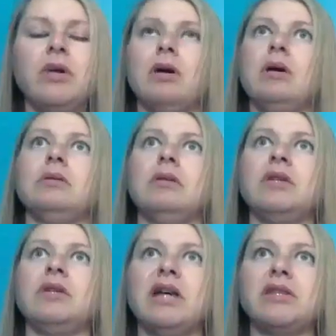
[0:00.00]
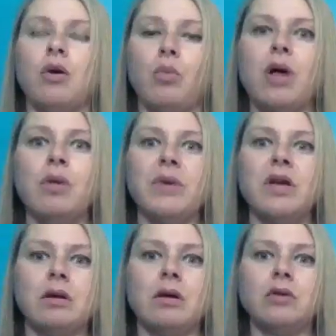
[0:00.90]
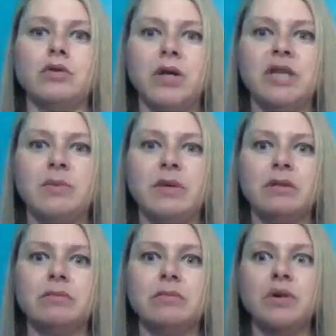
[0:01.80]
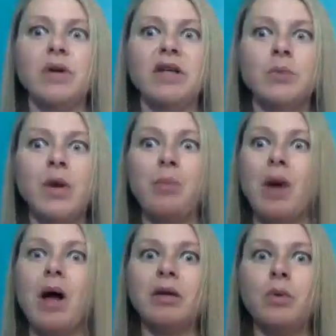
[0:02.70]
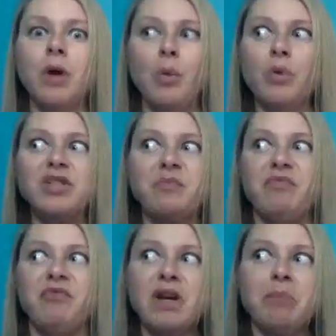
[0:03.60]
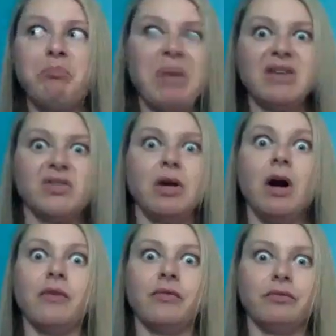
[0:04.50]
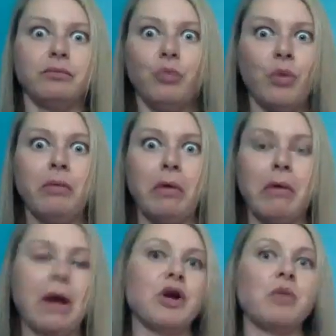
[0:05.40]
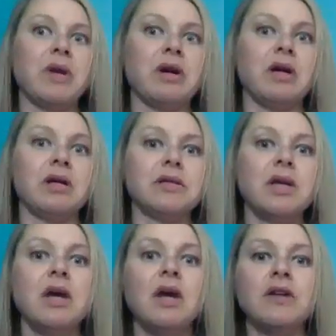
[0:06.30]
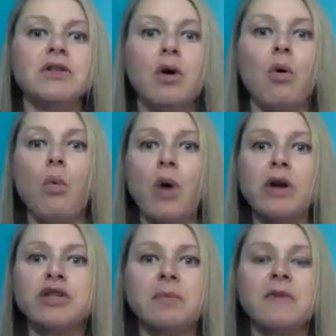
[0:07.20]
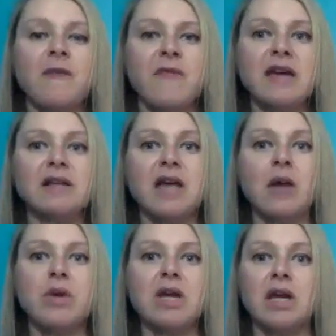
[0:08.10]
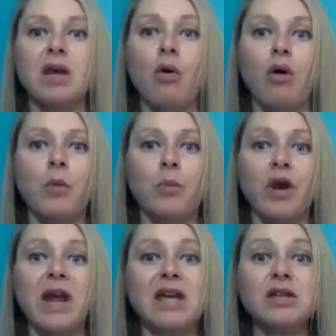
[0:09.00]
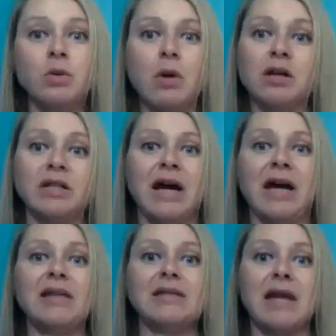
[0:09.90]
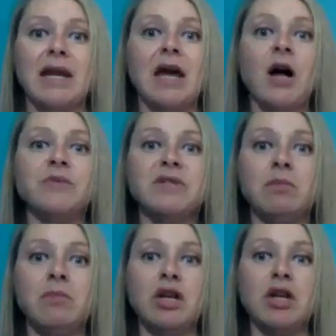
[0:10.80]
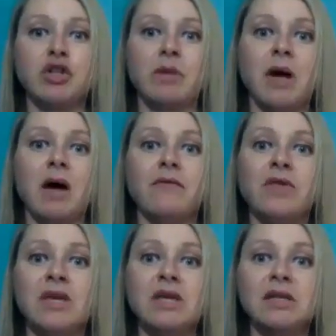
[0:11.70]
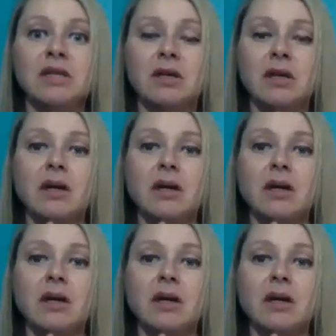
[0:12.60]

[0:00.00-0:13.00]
we all know that that's our well-being neurotransmitter. So that's why probably we're just freaking pissed off when we're around our periods. So what are some of the things that we can incorporate into our diets that can help to diminish some of these